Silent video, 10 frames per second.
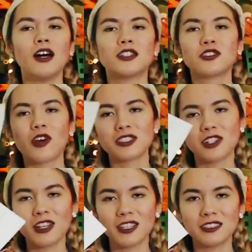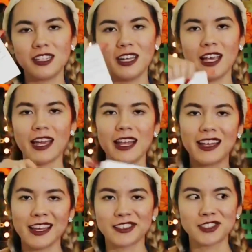So I saw this thing and I
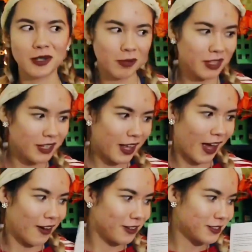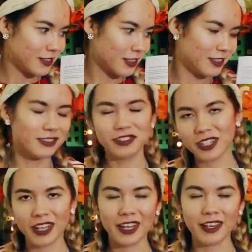guess something else is
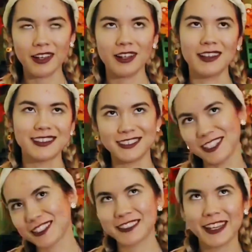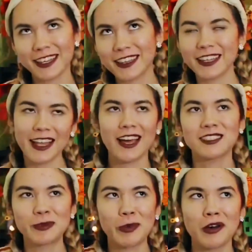delayed, just like the
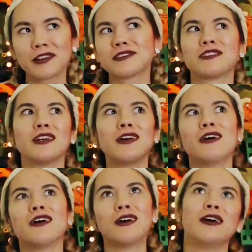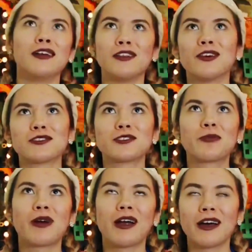last box. No
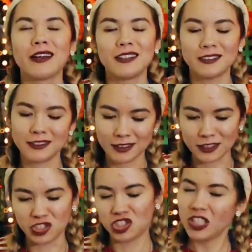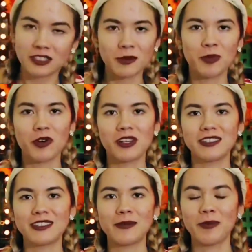surprise, it's
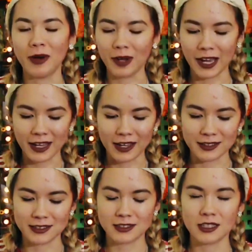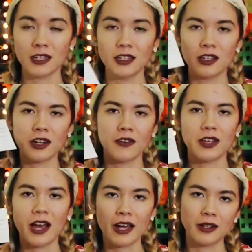disappointing, but I guess another of
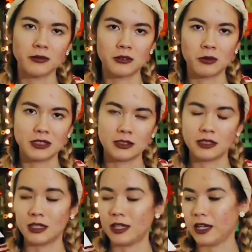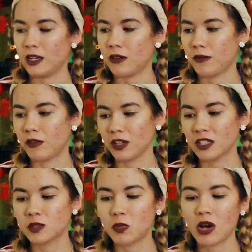the items was delayed for
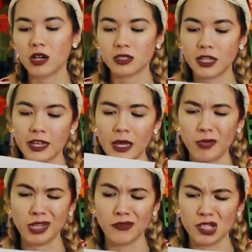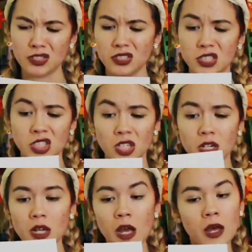this box, and I believe it's a
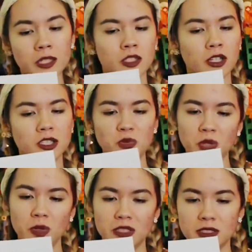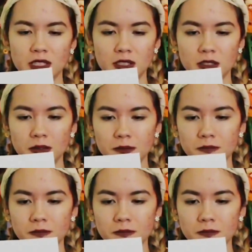shirt. So let's read what it says.